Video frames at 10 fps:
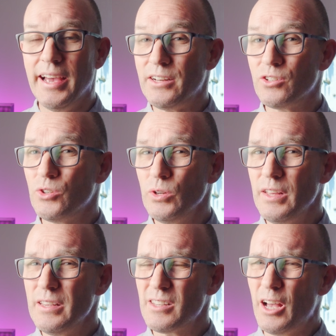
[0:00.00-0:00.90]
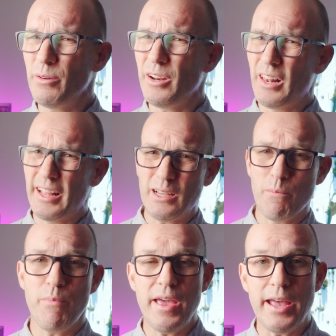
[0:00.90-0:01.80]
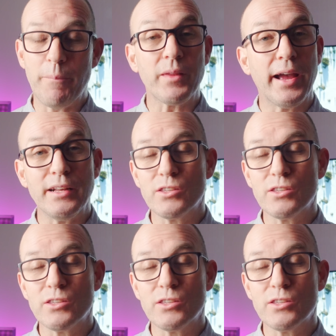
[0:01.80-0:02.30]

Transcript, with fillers: And to do this, I'm gonna like compare a